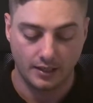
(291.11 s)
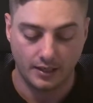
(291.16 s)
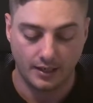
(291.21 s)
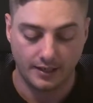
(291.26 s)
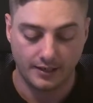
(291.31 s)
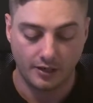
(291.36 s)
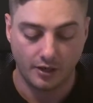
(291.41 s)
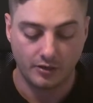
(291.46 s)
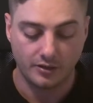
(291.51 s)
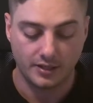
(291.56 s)

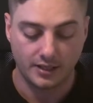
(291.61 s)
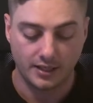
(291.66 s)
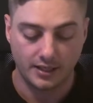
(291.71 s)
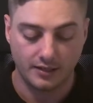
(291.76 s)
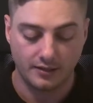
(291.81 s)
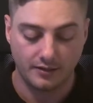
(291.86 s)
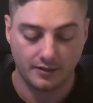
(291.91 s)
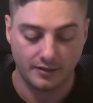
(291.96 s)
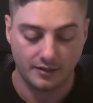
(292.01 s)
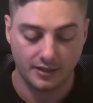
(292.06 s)
And noting
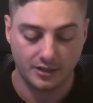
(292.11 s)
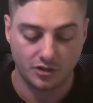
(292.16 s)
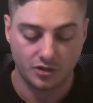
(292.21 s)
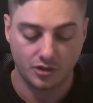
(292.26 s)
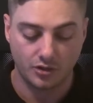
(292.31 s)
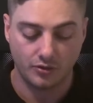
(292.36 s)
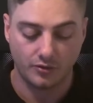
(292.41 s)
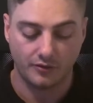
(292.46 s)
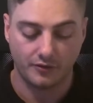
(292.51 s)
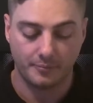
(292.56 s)
here that
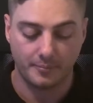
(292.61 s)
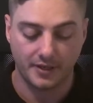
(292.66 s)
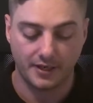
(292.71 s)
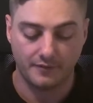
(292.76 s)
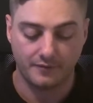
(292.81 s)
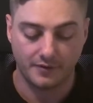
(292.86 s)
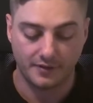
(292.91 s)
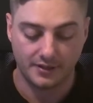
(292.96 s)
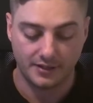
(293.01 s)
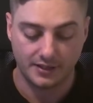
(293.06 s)
insurance
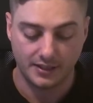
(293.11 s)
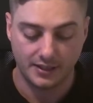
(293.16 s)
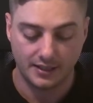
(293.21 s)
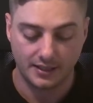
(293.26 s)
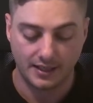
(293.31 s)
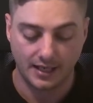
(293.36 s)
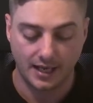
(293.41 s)
spend for the year